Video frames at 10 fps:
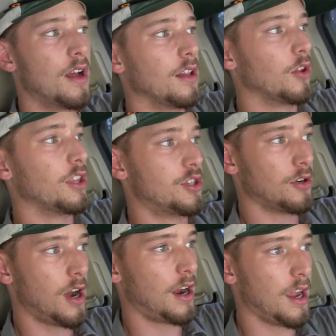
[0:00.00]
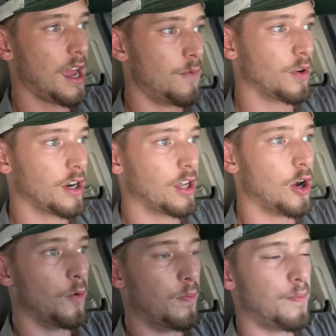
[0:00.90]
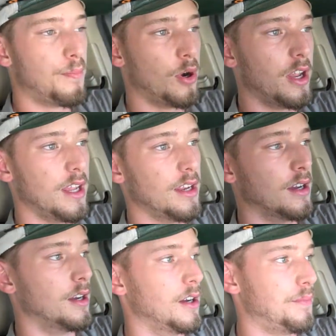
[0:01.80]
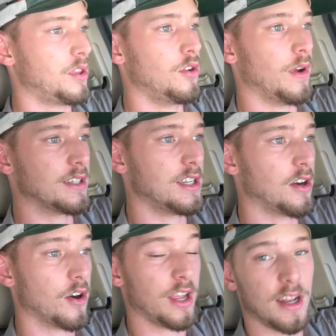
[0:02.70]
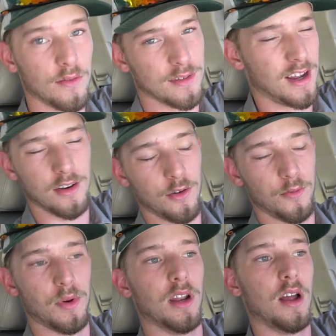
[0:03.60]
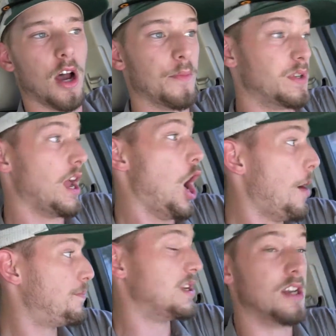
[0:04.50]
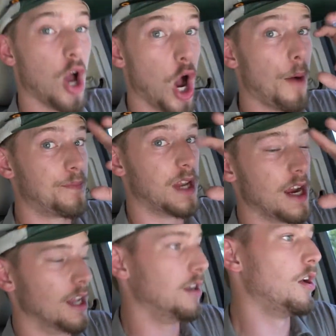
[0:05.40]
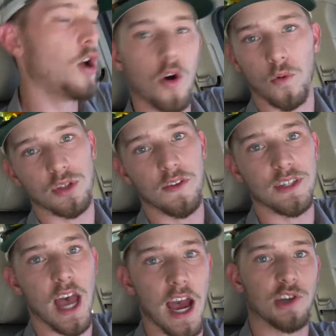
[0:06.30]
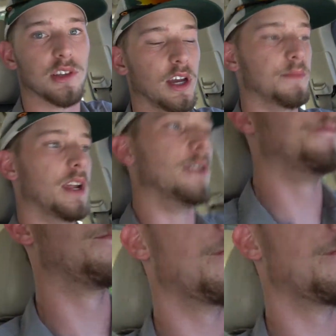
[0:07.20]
look at the truck, and we're gonna go put the new SD card in. Not new, but updated. We'll see if it's actually updated.